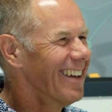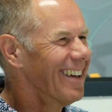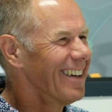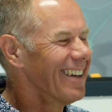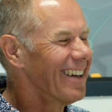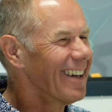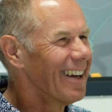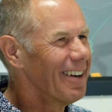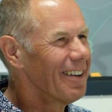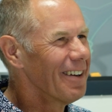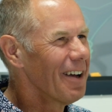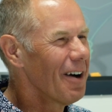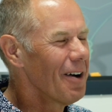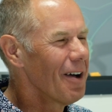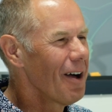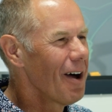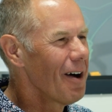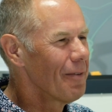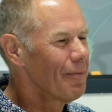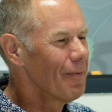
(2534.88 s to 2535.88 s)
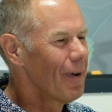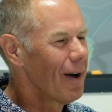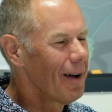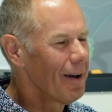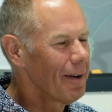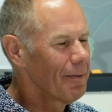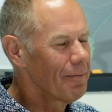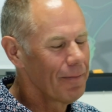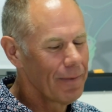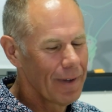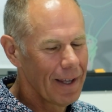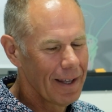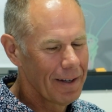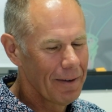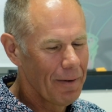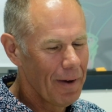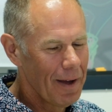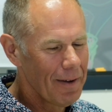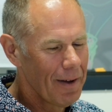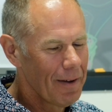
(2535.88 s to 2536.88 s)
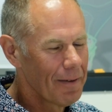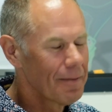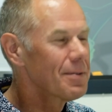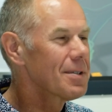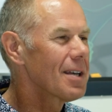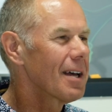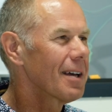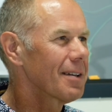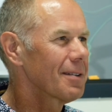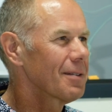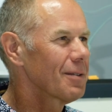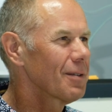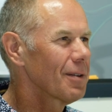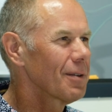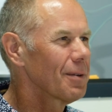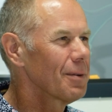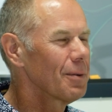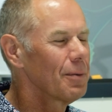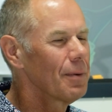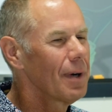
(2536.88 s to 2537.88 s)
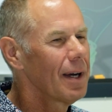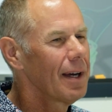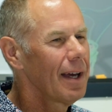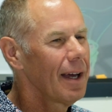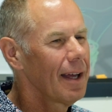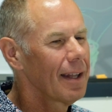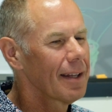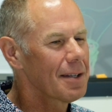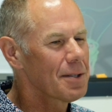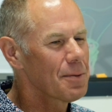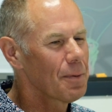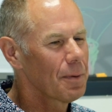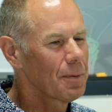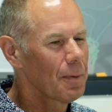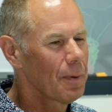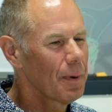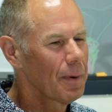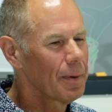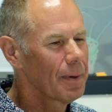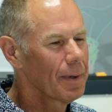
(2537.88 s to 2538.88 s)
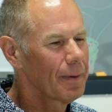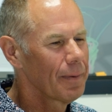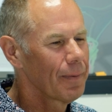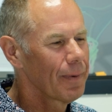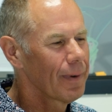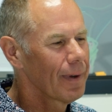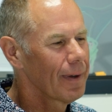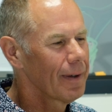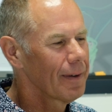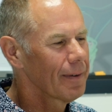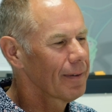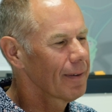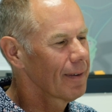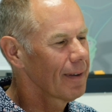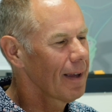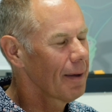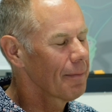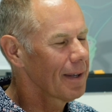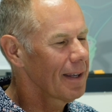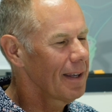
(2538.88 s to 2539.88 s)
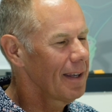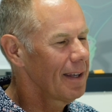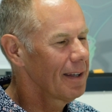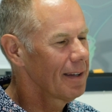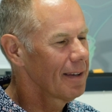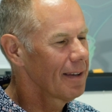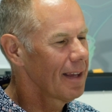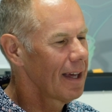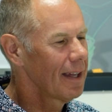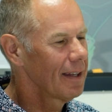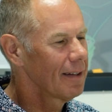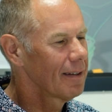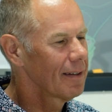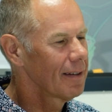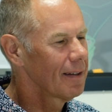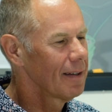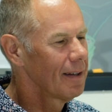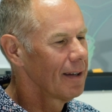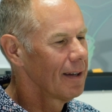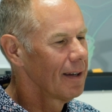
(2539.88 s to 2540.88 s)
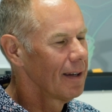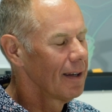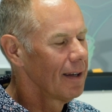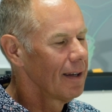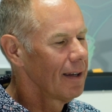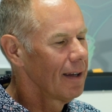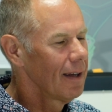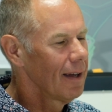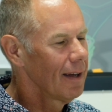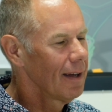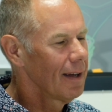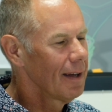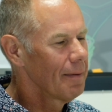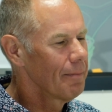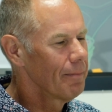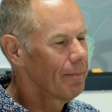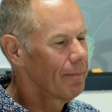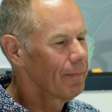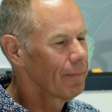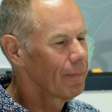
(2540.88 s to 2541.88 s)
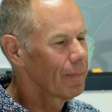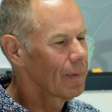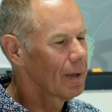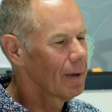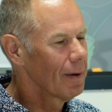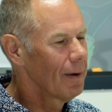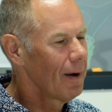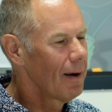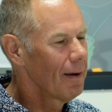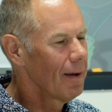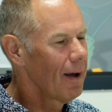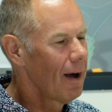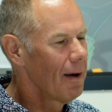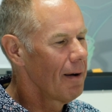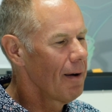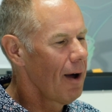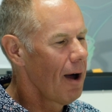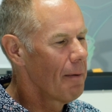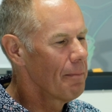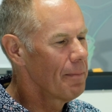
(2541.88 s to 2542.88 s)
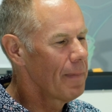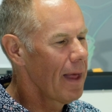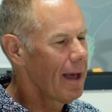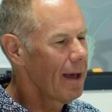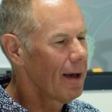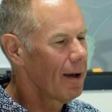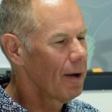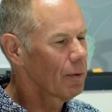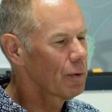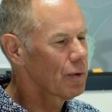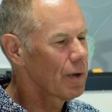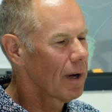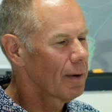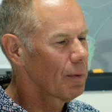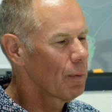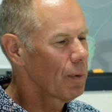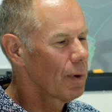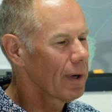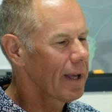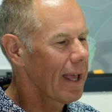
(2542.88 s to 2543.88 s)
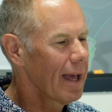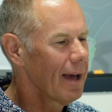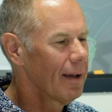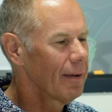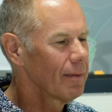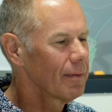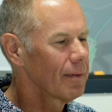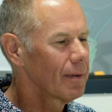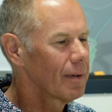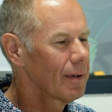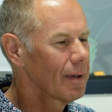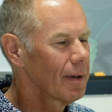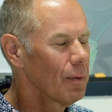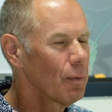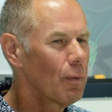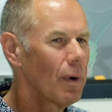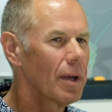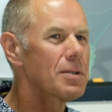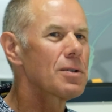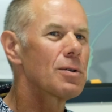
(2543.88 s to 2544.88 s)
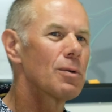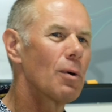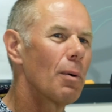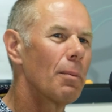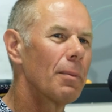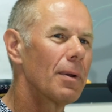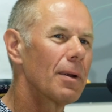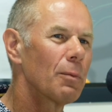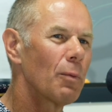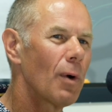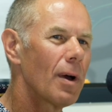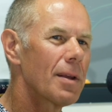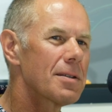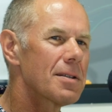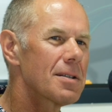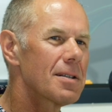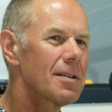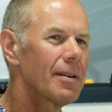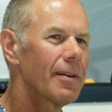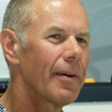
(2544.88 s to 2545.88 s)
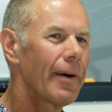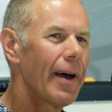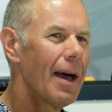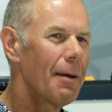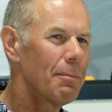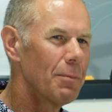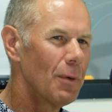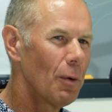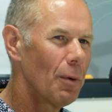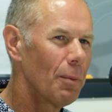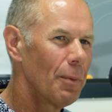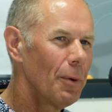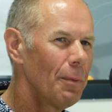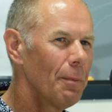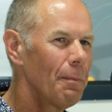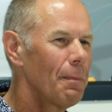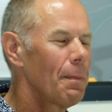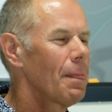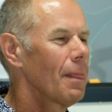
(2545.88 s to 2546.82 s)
And I was saying to Alex when we were coming here that I'm now trying to work out what's normal and what's abnormal.